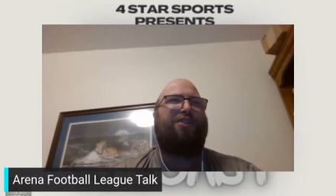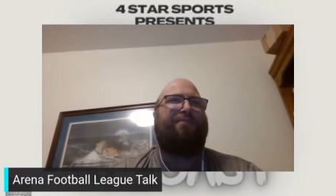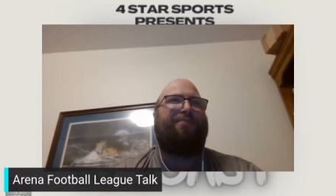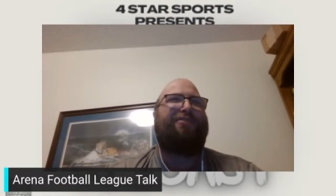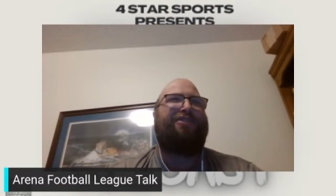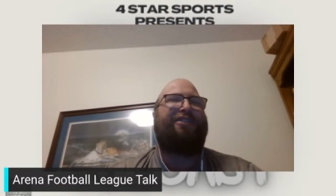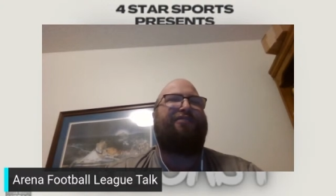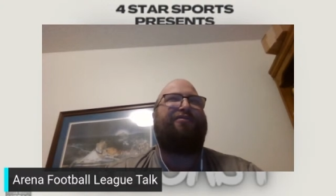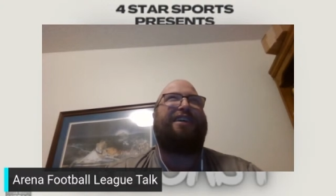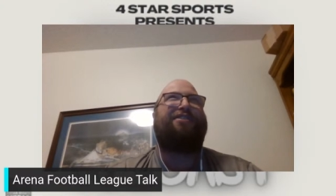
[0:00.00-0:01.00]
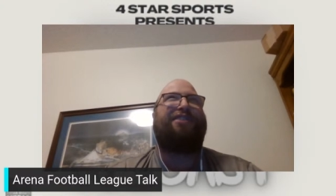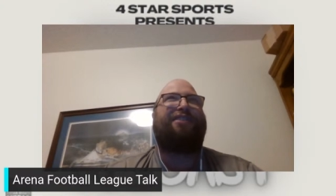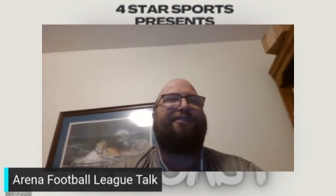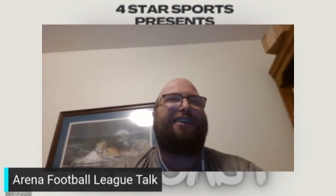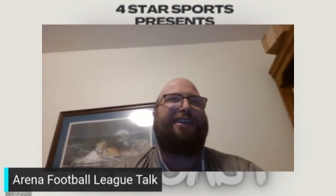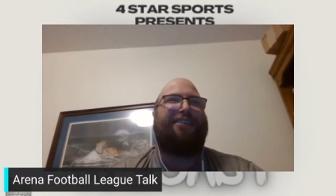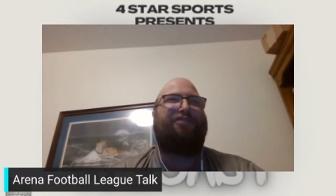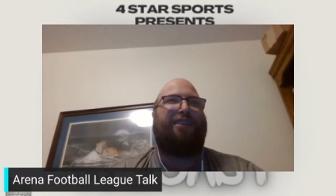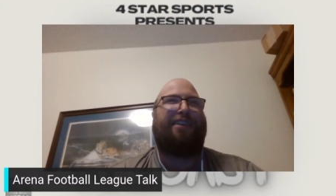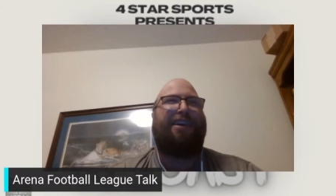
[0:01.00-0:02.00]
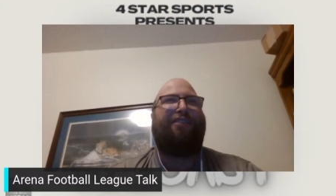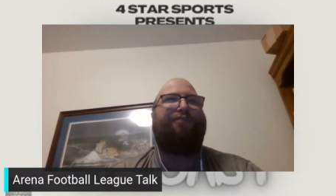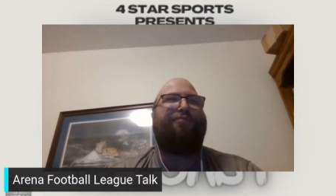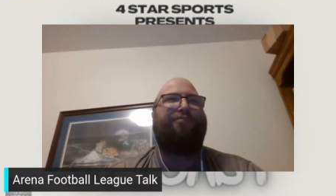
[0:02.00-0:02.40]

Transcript: I'm still guessing like it is right now,